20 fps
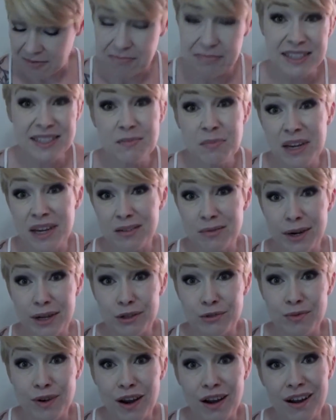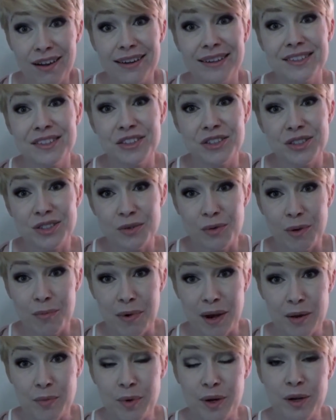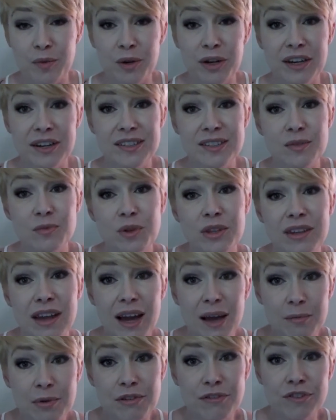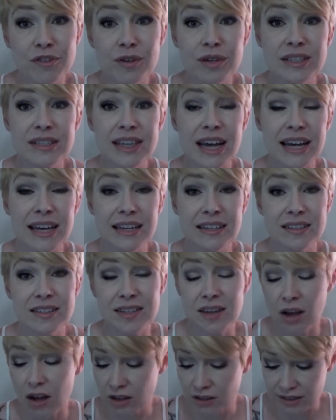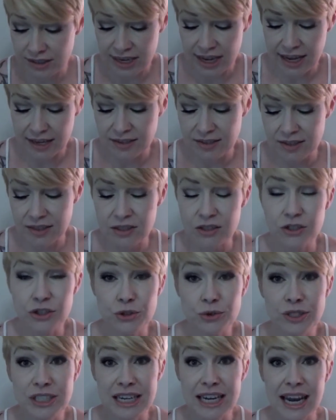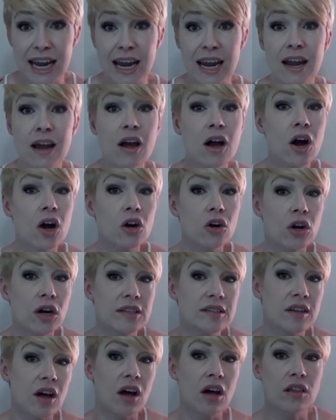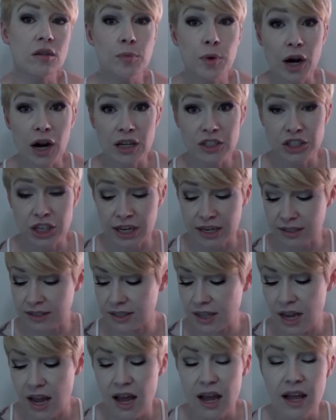Doesn't make it right or wrong, it's just the way my brain works. With OmniFocus, I can see all the tasks that are due today across all the projects.